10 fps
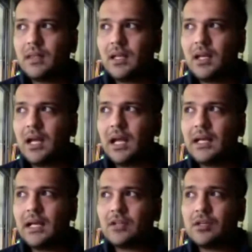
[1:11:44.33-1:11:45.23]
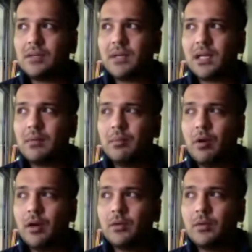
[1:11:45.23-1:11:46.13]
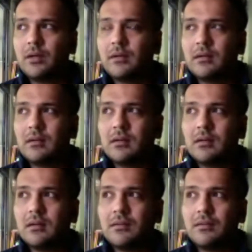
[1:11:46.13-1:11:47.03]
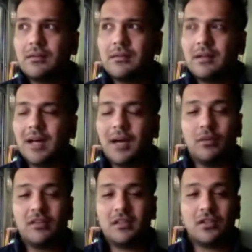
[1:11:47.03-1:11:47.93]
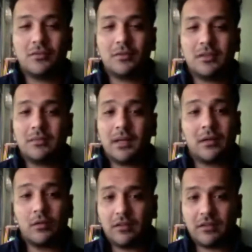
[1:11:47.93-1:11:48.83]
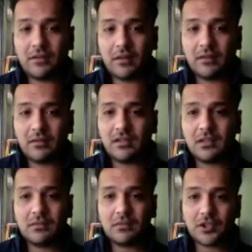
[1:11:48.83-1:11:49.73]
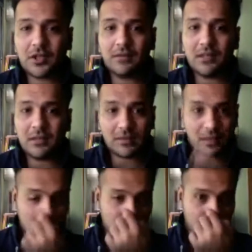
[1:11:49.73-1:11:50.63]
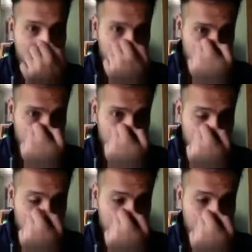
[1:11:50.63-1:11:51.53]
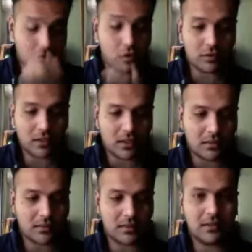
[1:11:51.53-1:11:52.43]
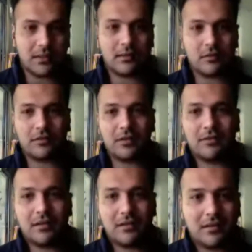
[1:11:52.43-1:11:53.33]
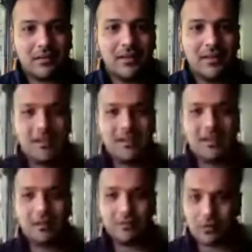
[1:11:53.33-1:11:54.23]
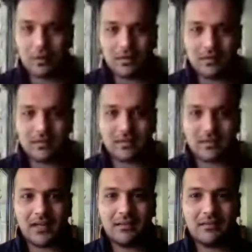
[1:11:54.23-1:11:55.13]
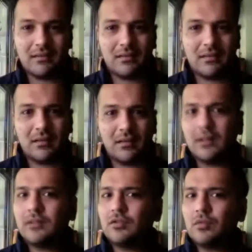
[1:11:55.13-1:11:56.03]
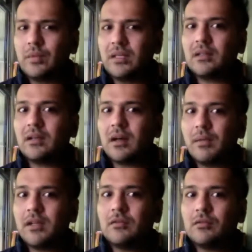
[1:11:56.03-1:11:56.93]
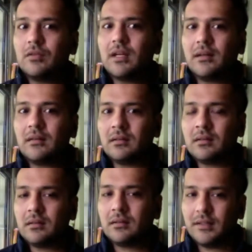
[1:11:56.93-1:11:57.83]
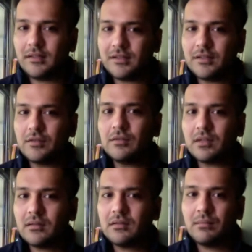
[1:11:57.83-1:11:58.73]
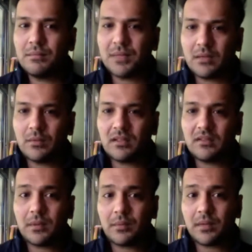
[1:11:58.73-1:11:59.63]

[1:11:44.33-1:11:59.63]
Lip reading: And actually it became a point where I was teaching with my closest friends. I was teaching with Shavil, I was teaching with Mukund, another really, really close friend, Faizan, and a few others. And to me, coming to that institute and being with these people, I